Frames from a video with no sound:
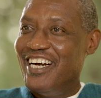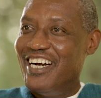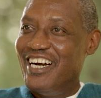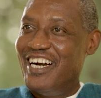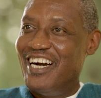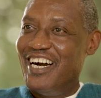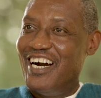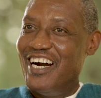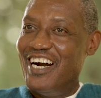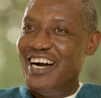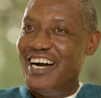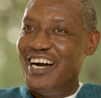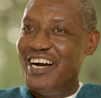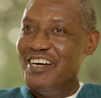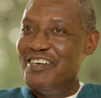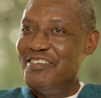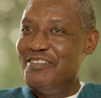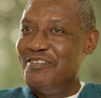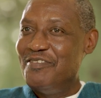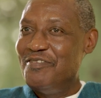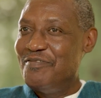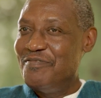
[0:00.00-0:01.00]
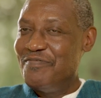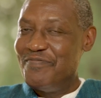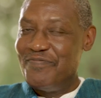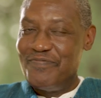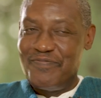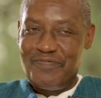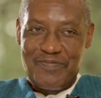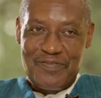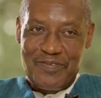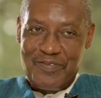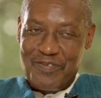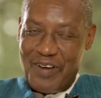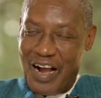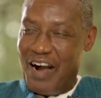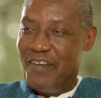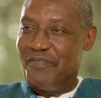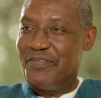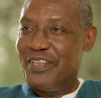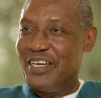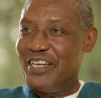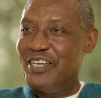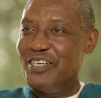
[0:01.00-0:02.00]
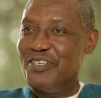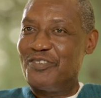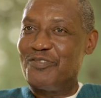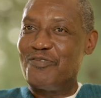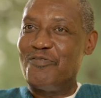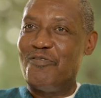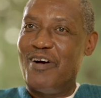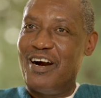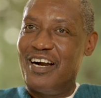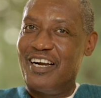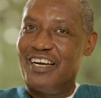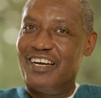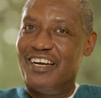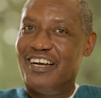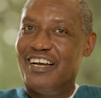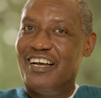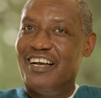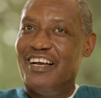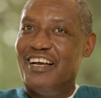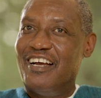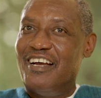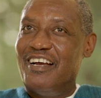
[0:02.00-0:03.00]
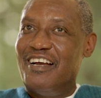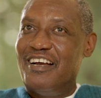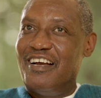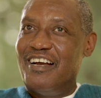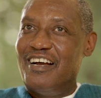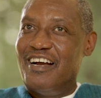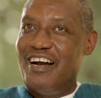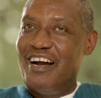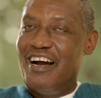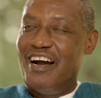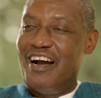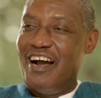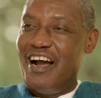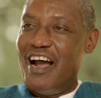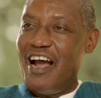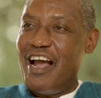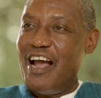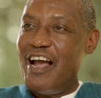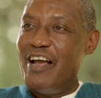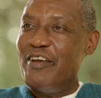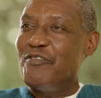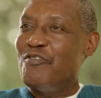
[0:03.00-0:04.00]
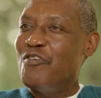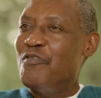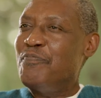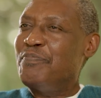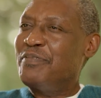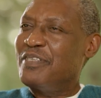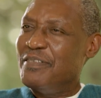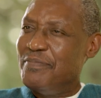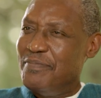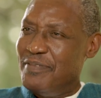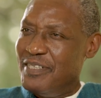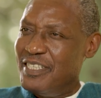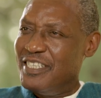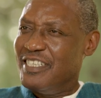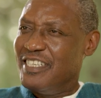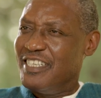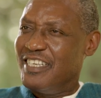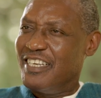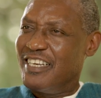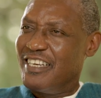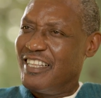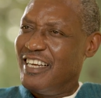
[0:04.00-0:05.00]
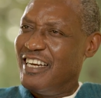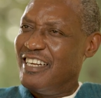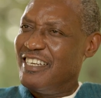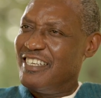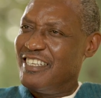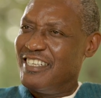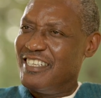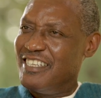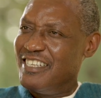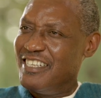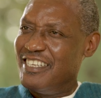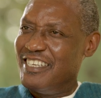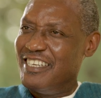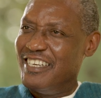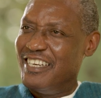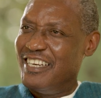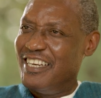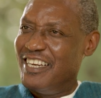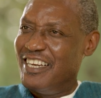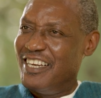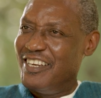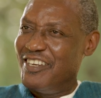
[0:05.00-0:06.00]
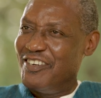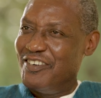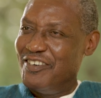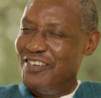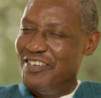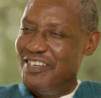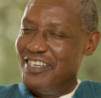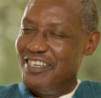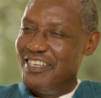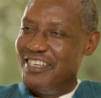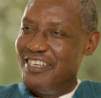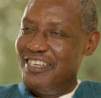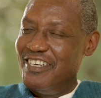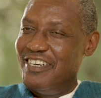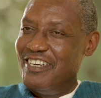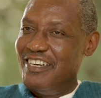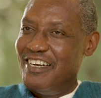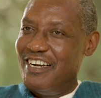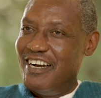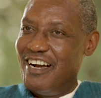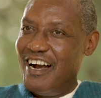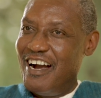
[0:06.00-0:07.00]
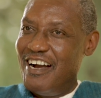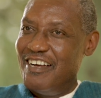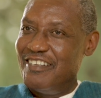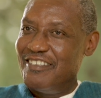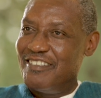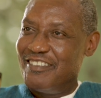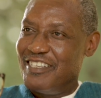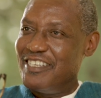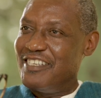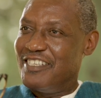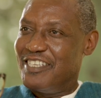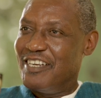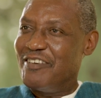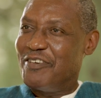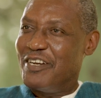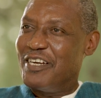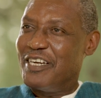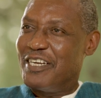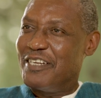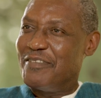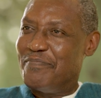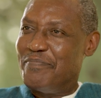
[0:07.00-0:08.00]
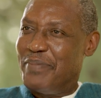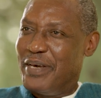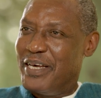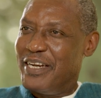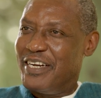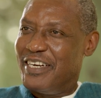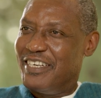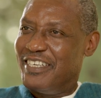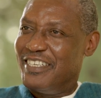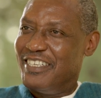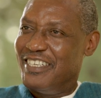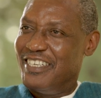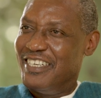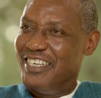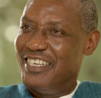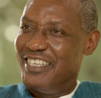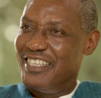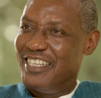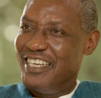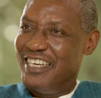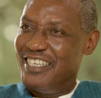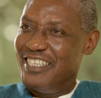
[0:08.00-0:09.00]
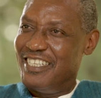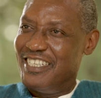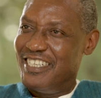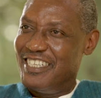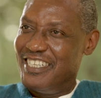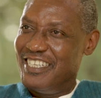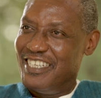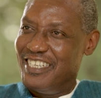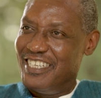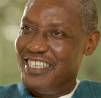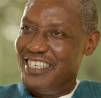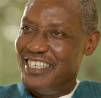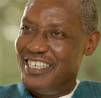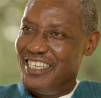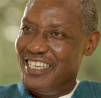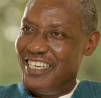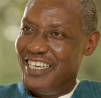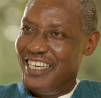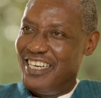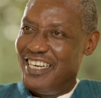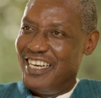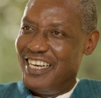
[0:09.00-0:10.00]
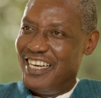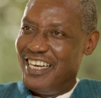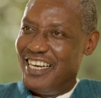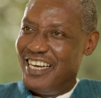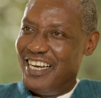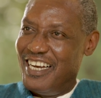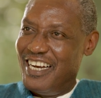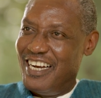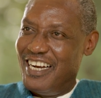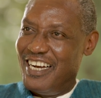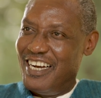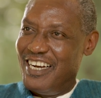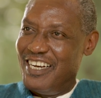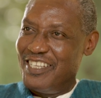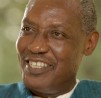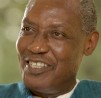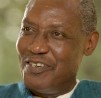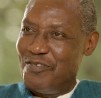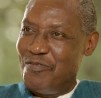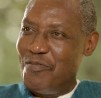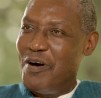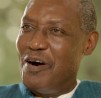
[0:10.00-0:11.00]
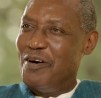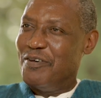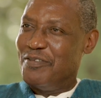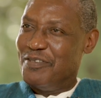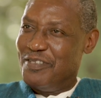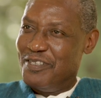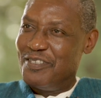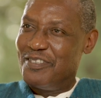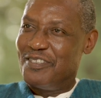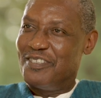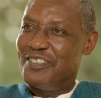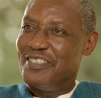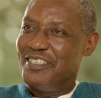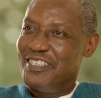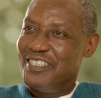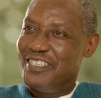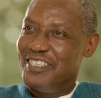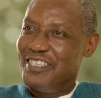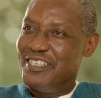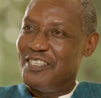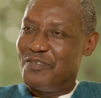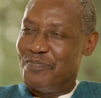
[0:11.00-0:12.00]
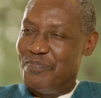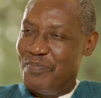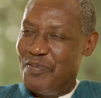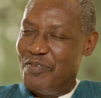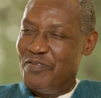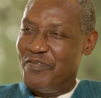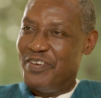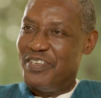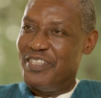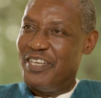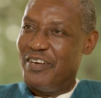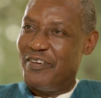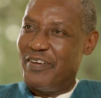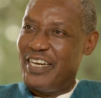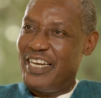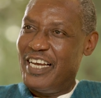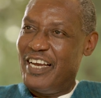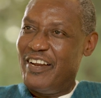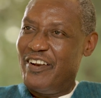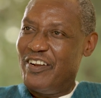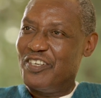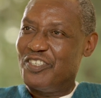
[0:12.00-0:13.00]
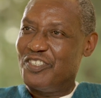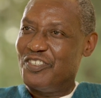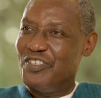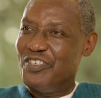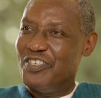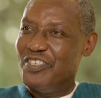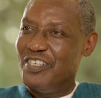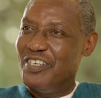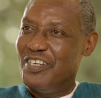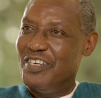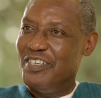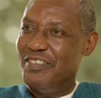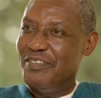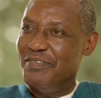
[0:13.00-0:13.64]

You have that network. Are you optimistic that things are going to get better? That the world is moving the right direction?